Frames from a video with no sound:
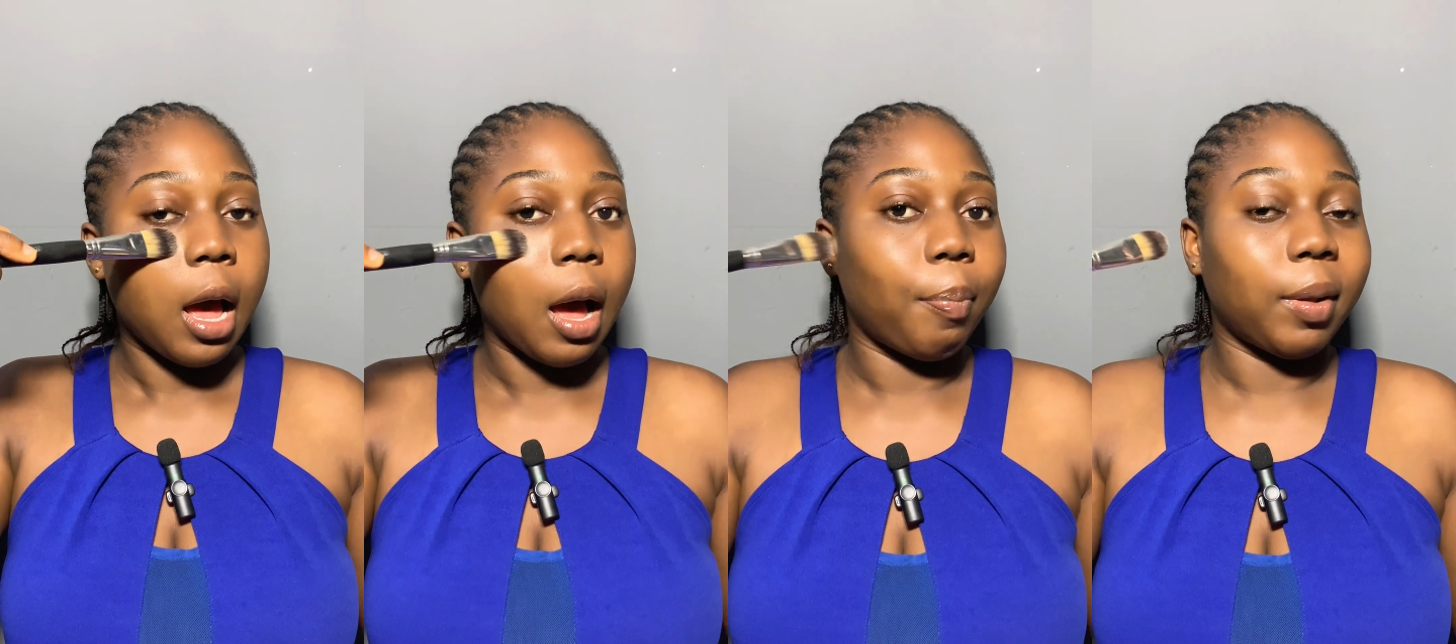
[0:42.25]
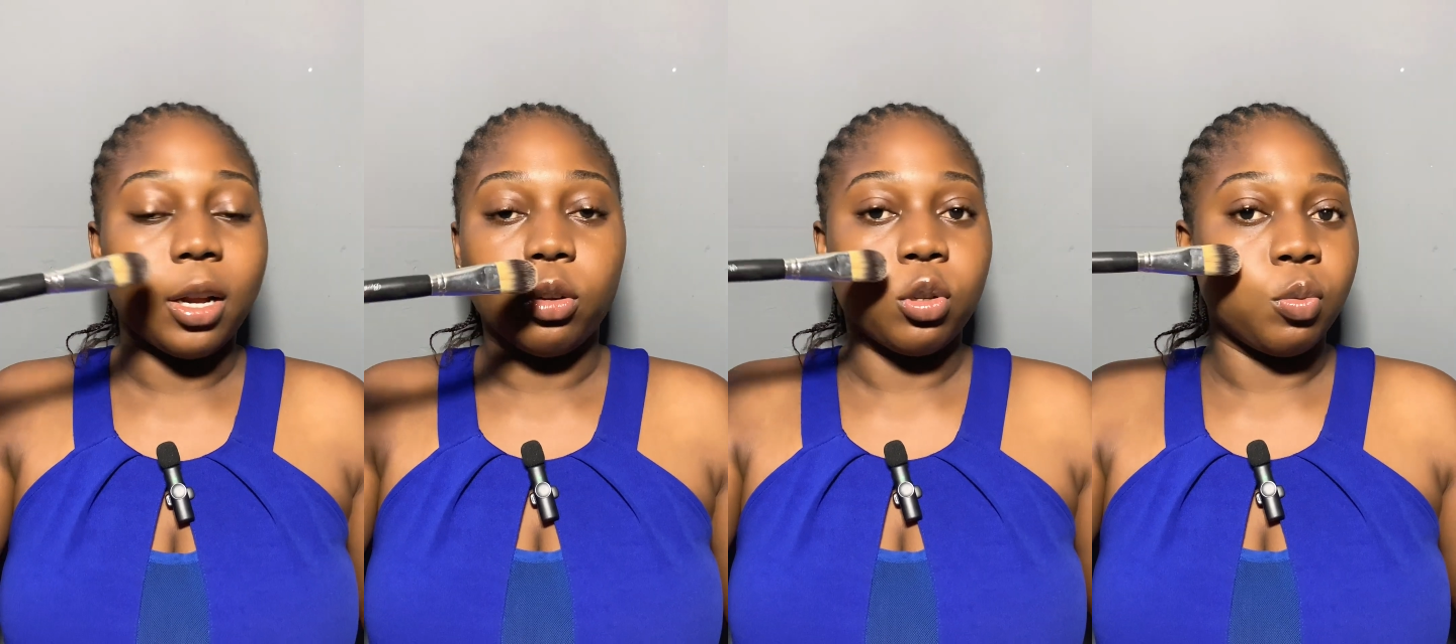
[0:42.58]

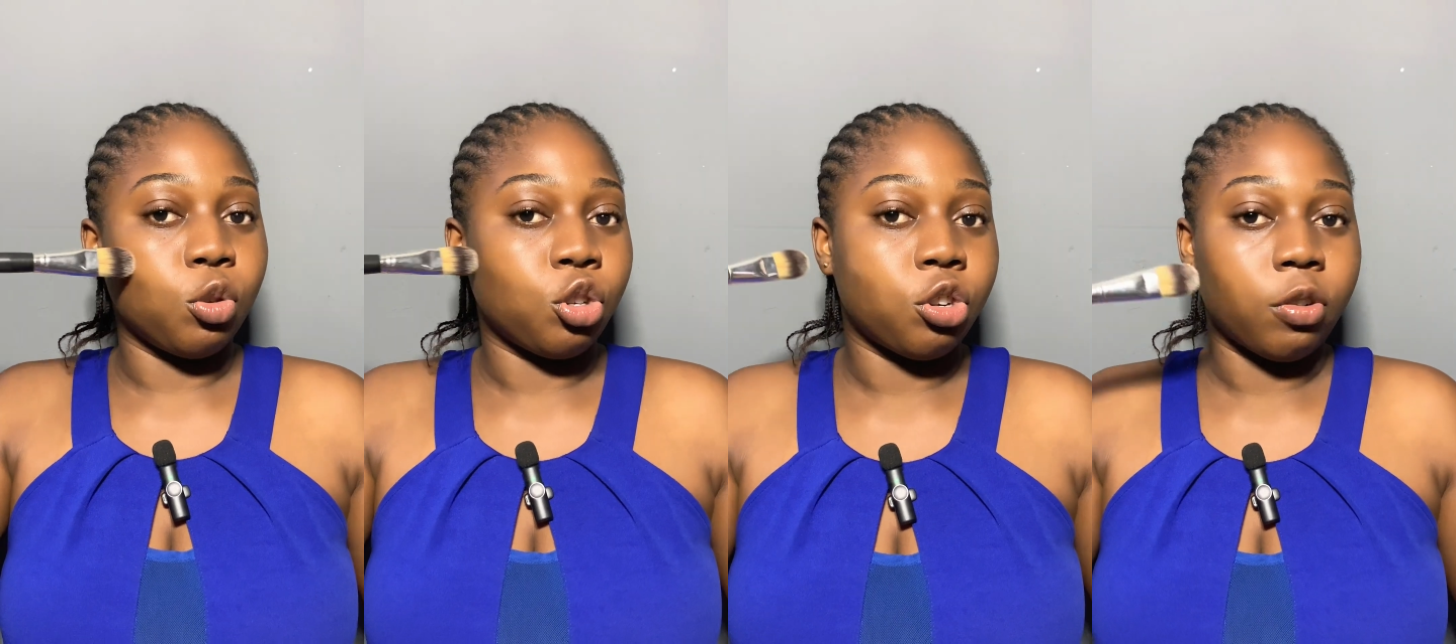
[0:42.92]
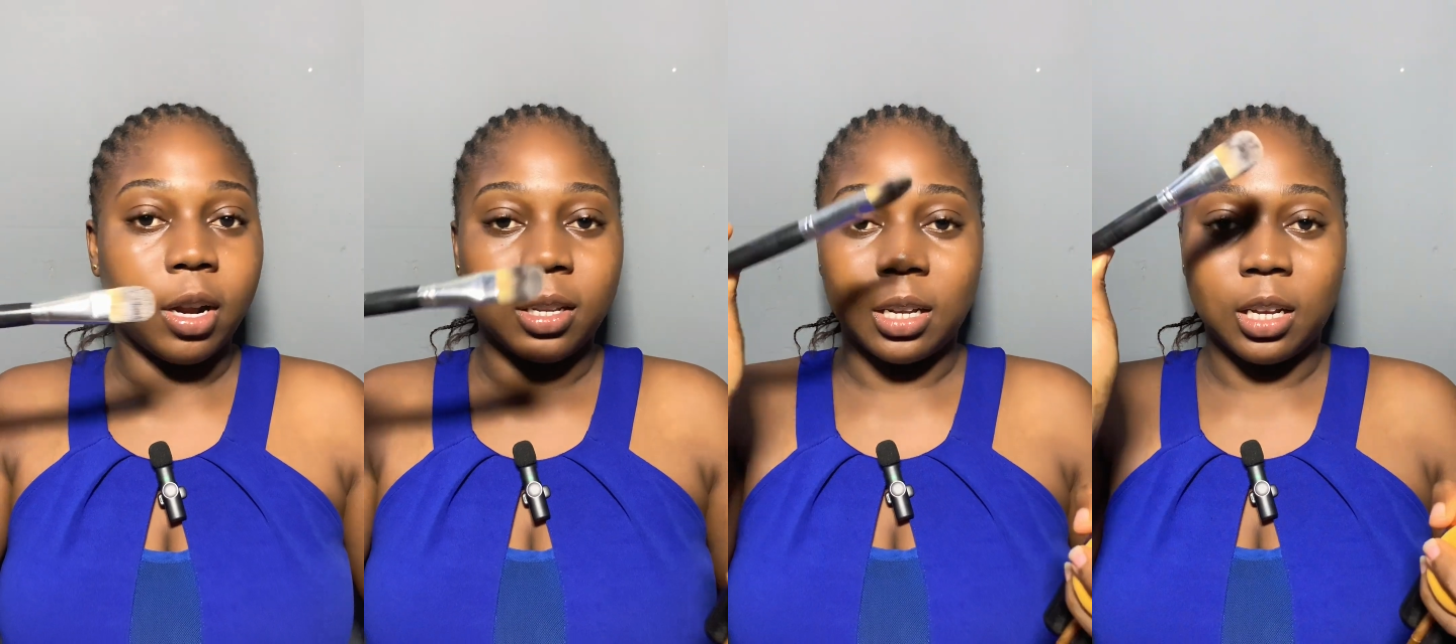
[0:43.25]
apply those
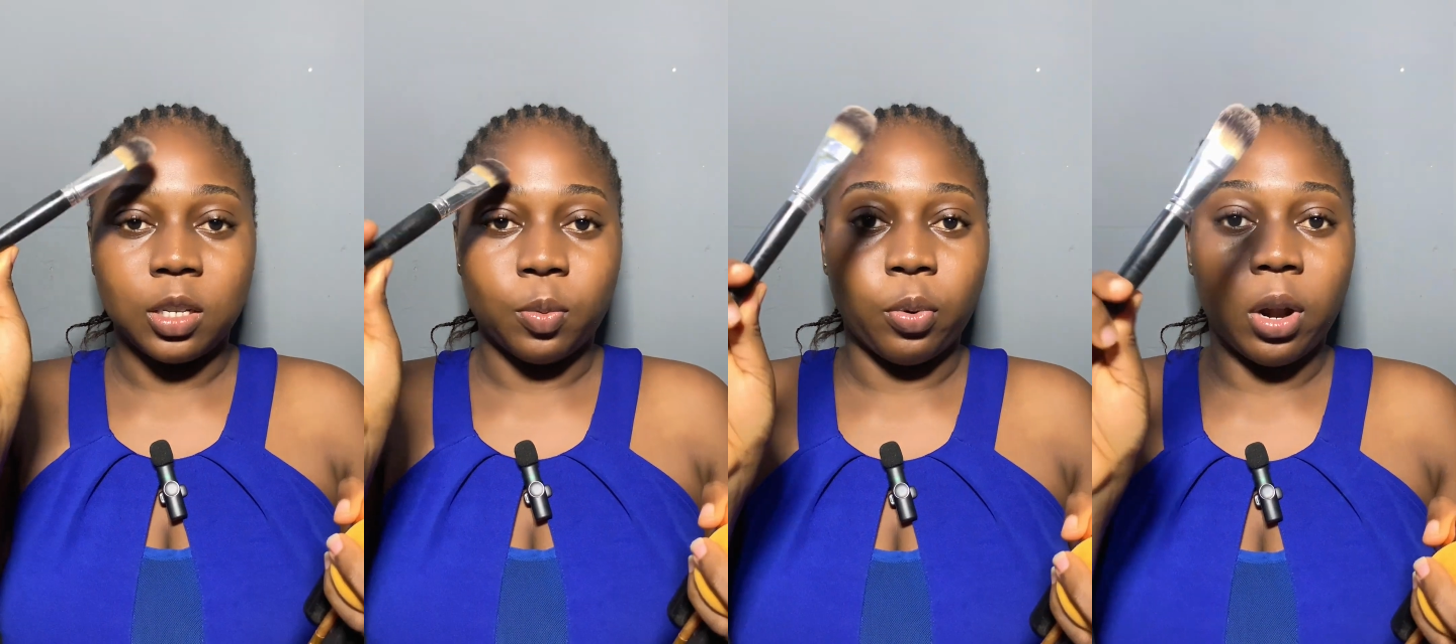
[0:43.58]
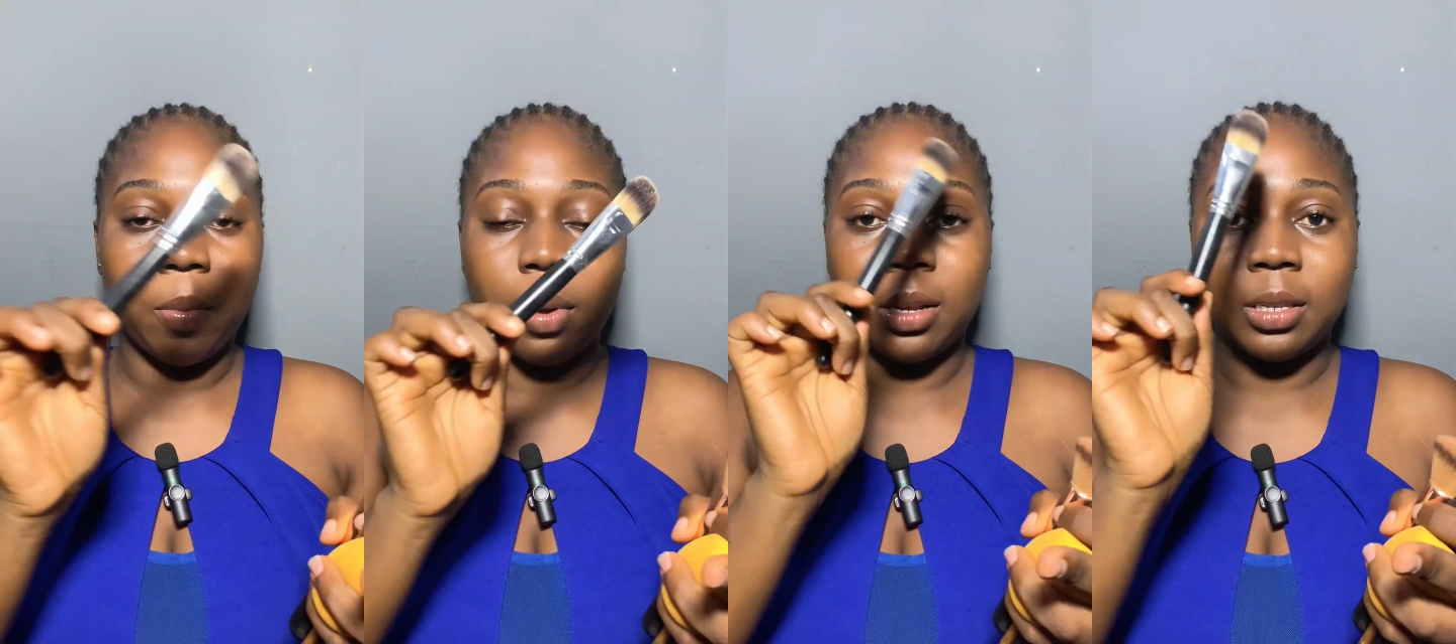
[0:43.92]
moisturizers,
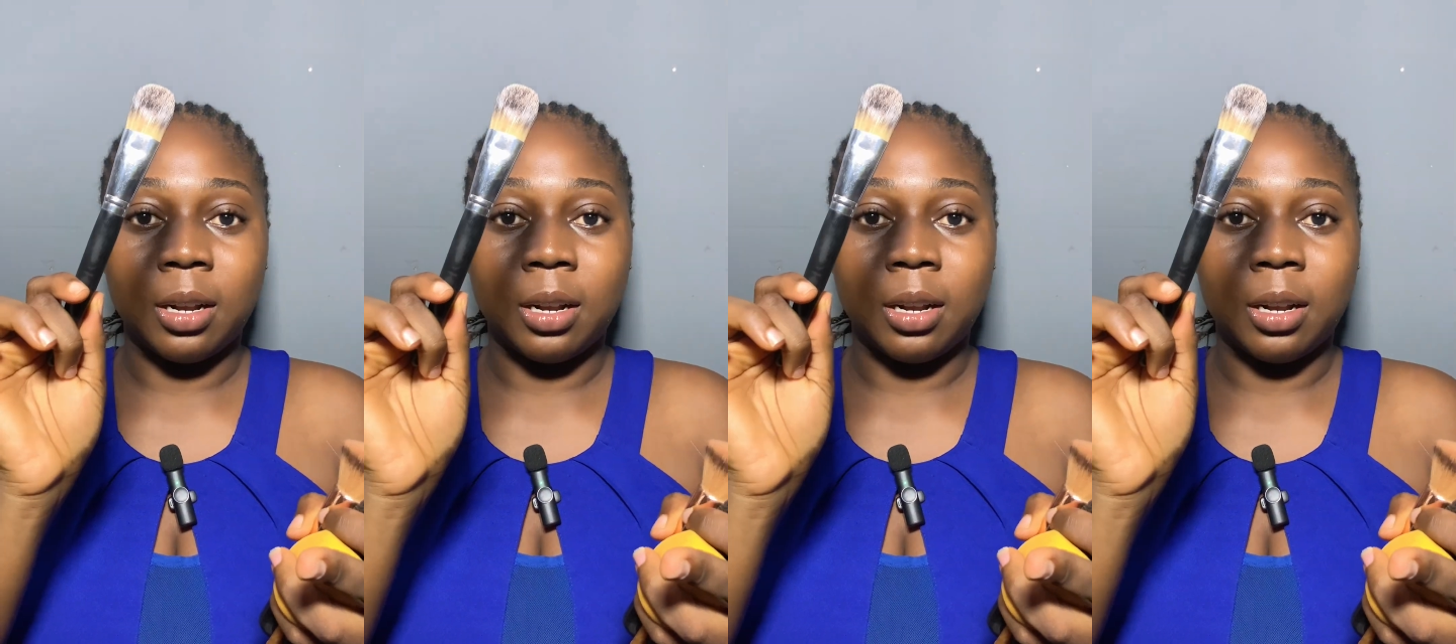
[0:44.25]
primers,